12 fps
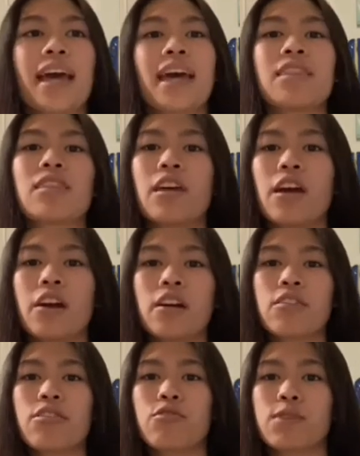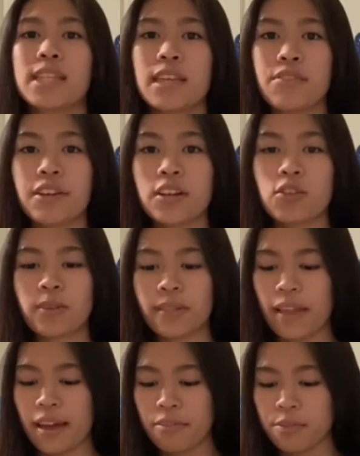And there are 3 different
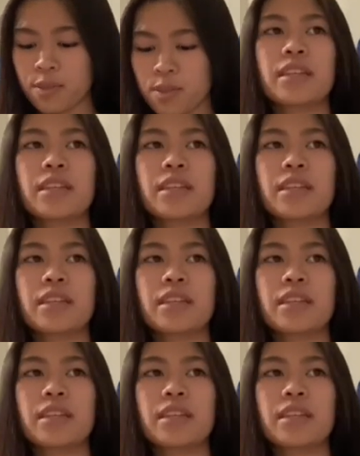clefs.